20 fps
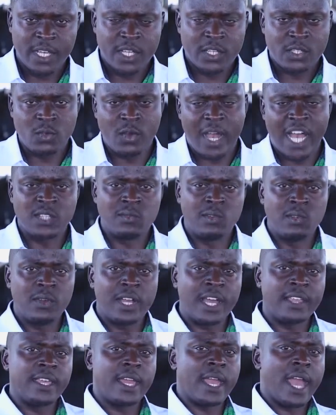So as we
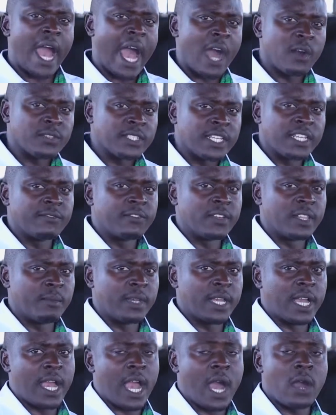look at the housing for the
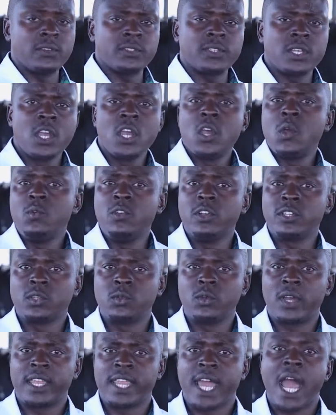bigger cows, we also
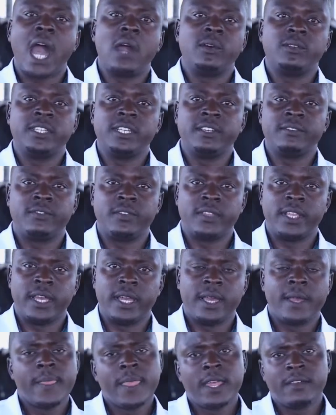look at the housing for
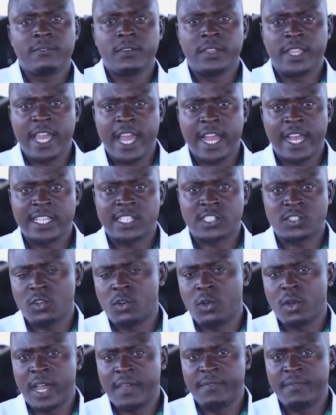the for the younger stock.